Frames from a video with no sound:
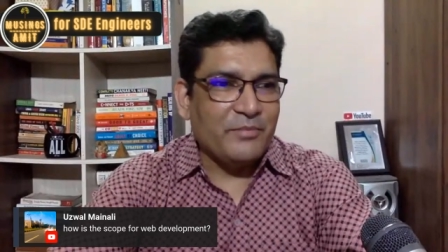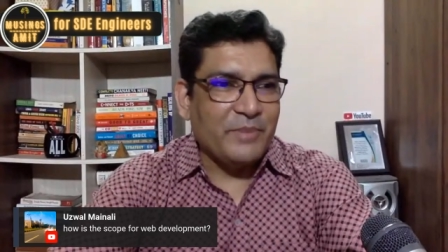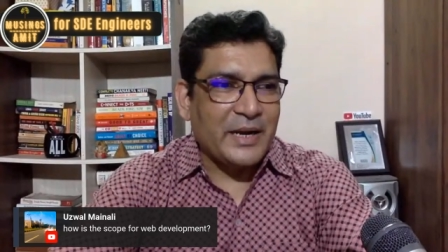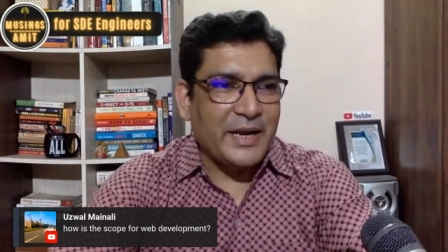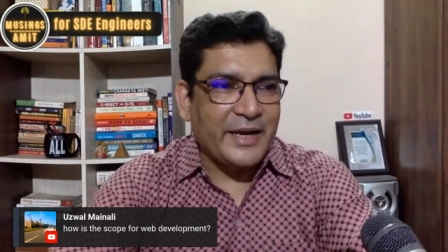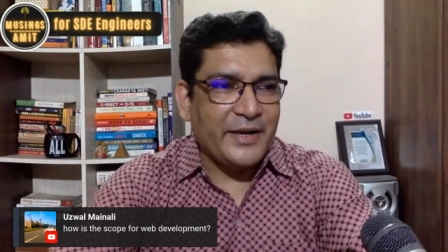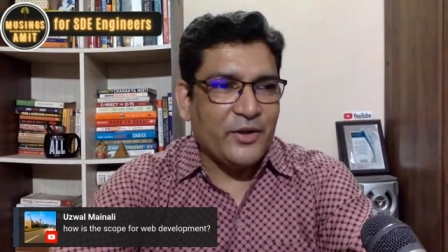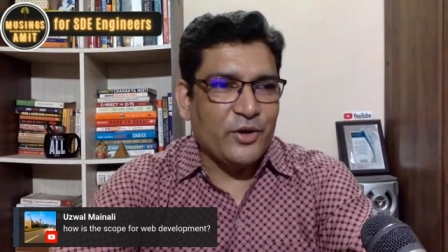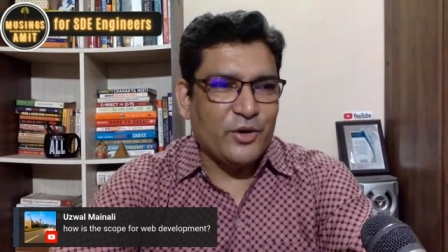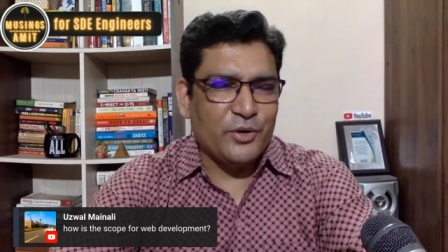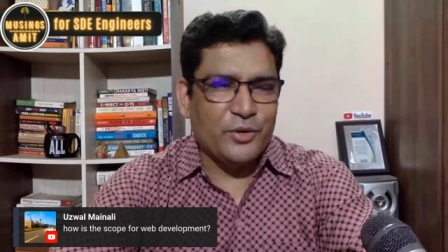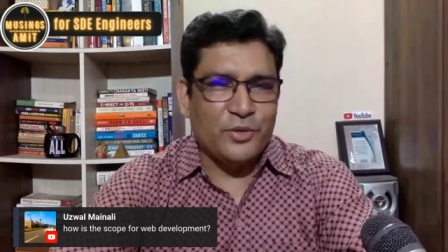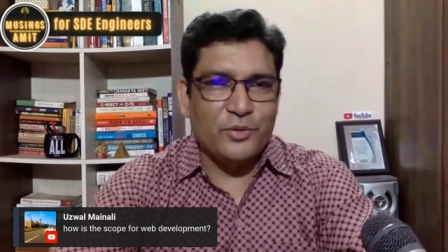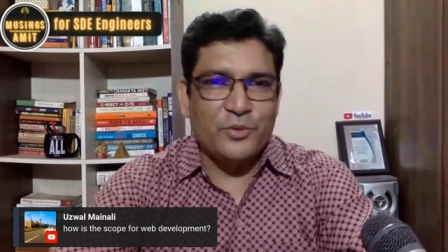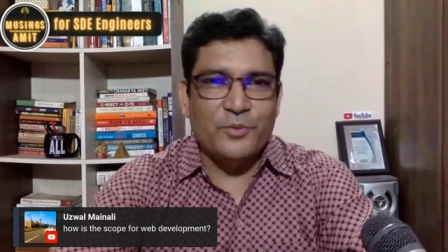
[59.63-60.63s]
bride or a
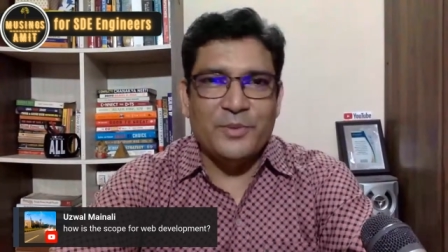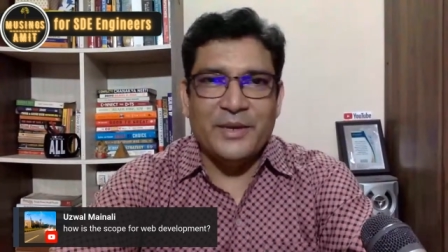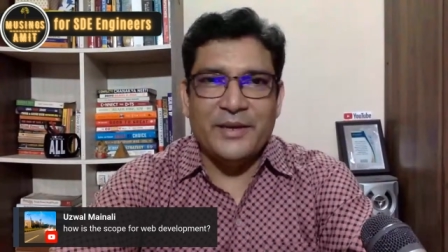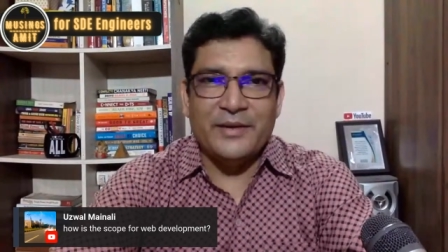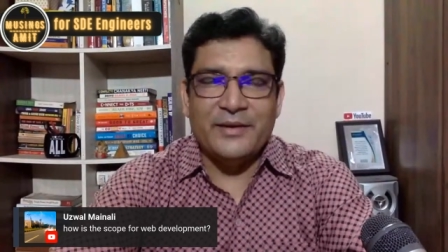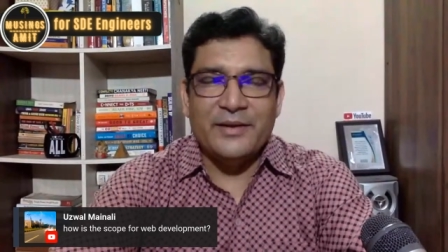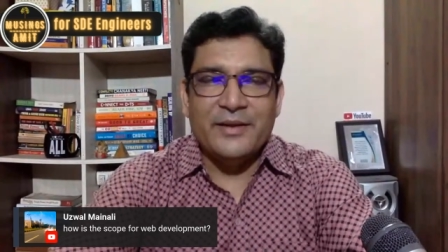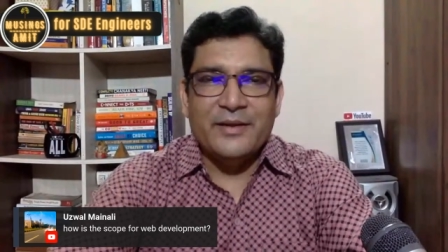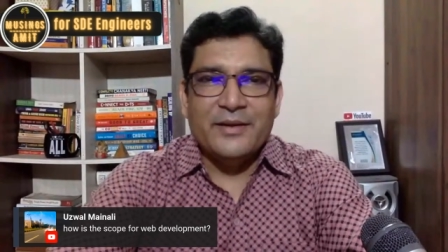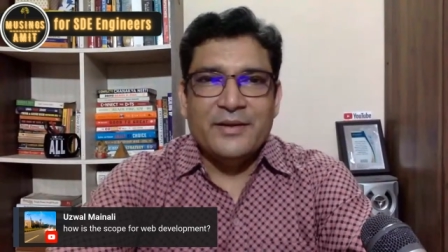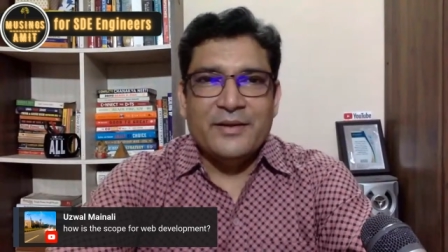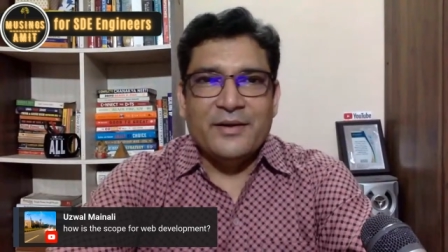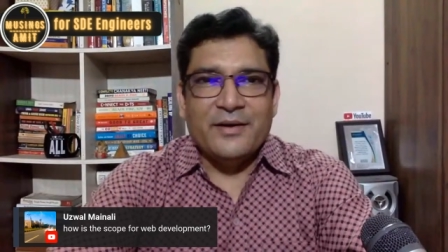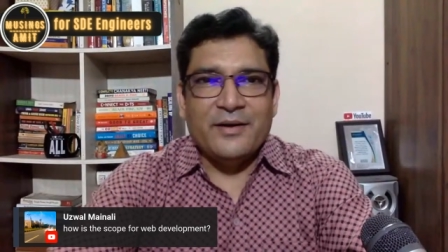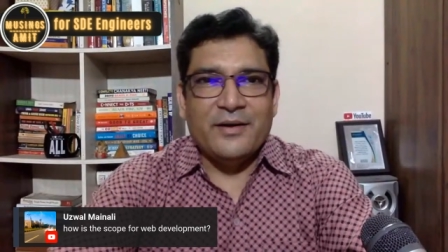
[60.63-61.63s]
groom
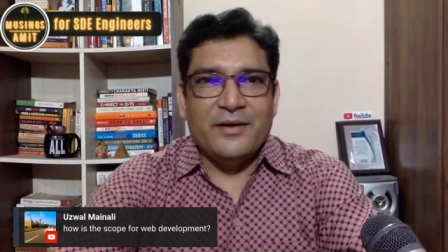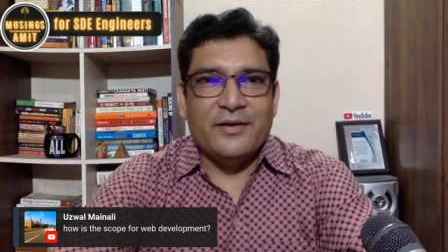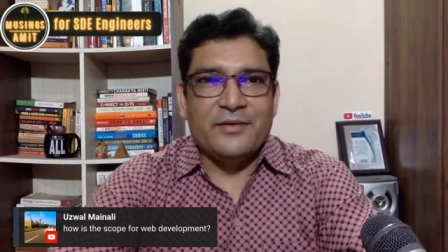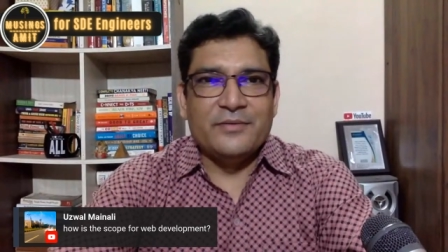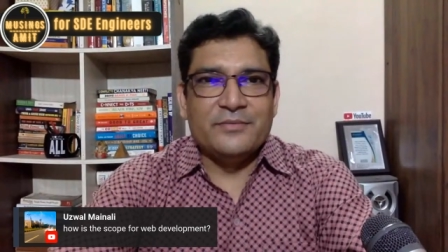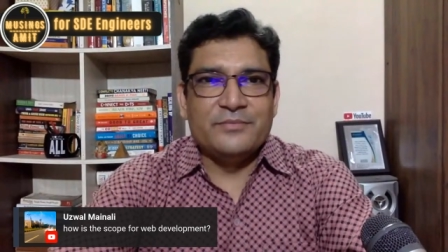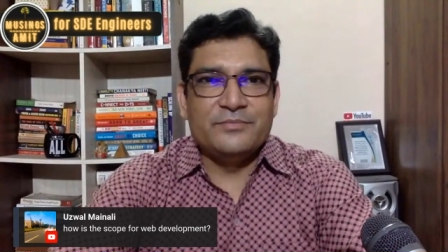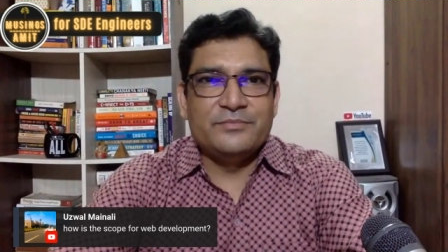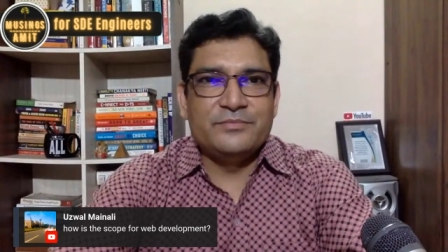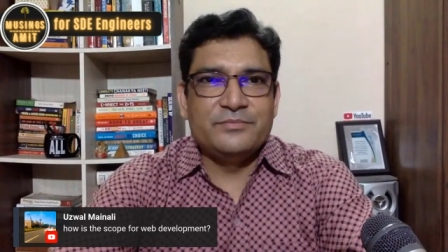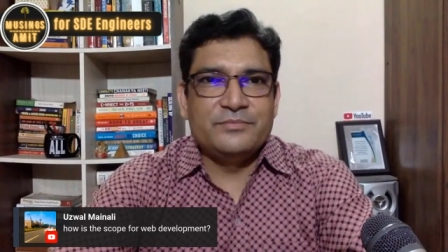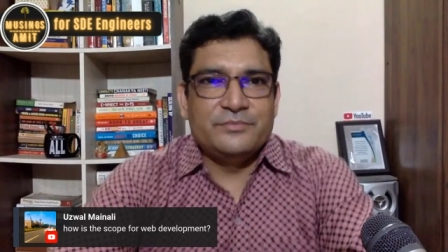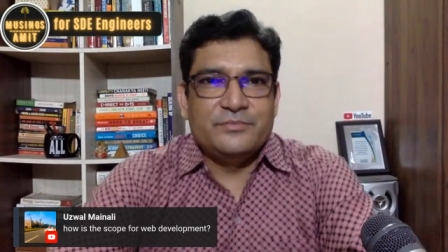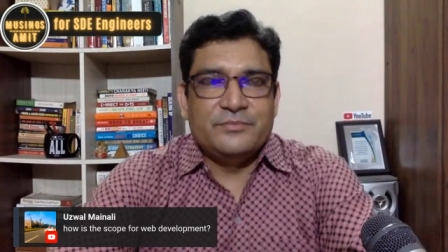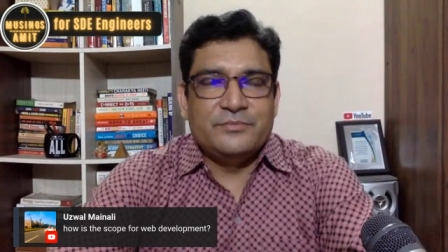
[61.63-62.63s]
and
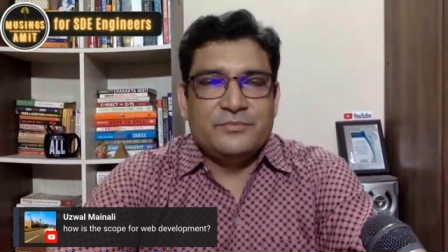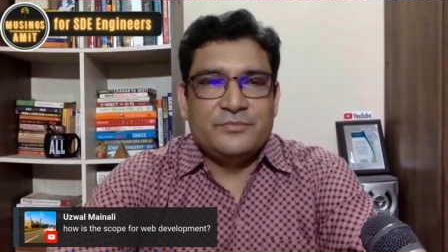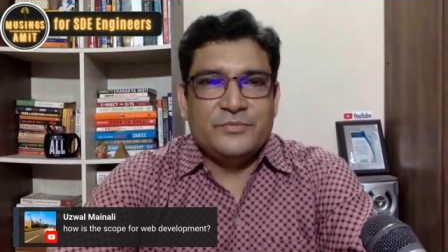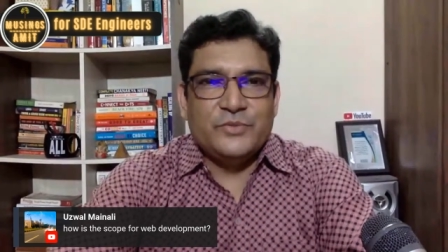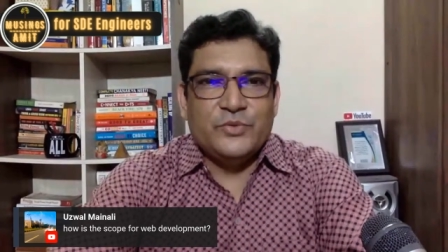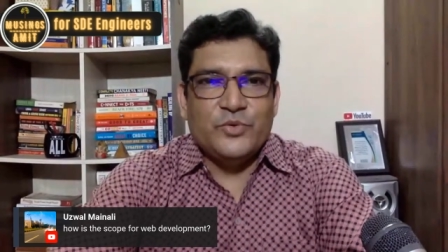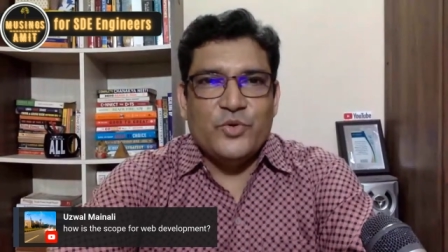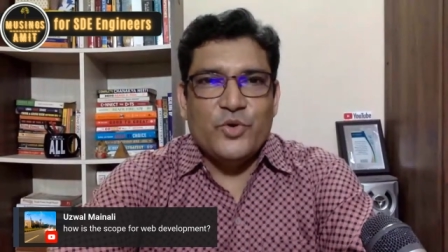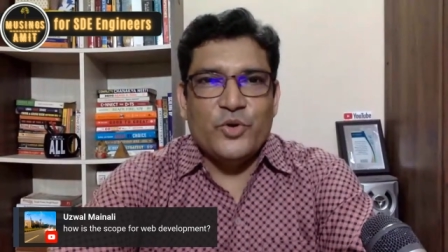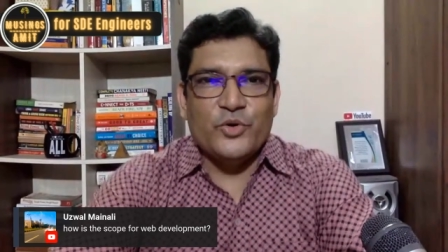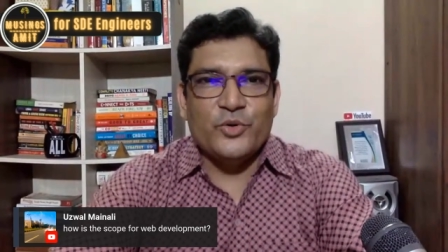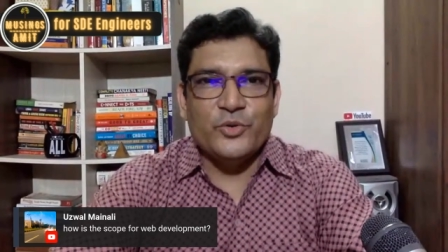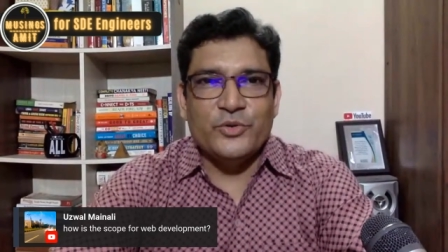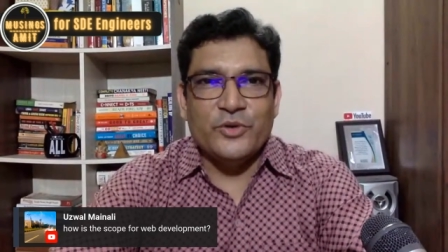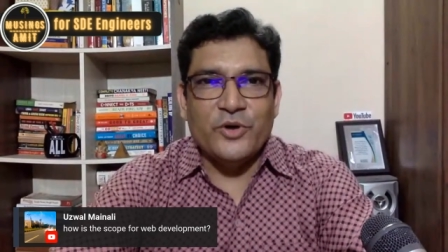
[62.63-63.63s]
you go
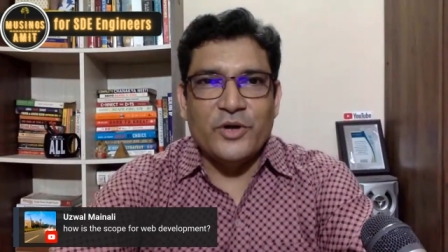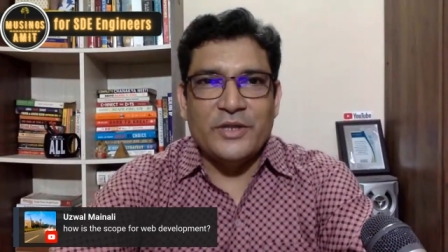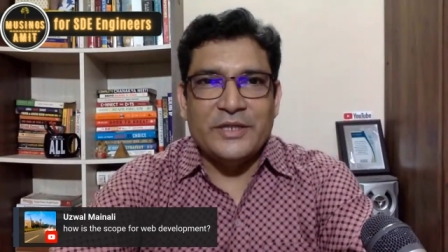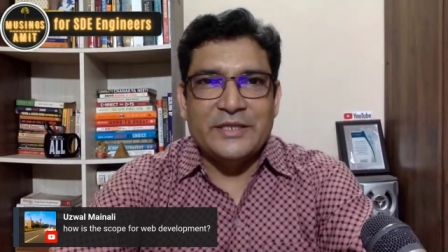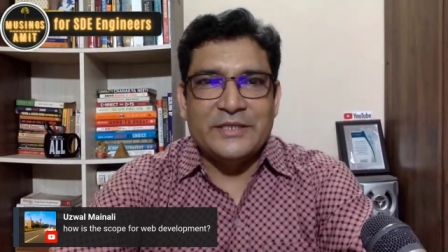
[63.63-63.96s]
to all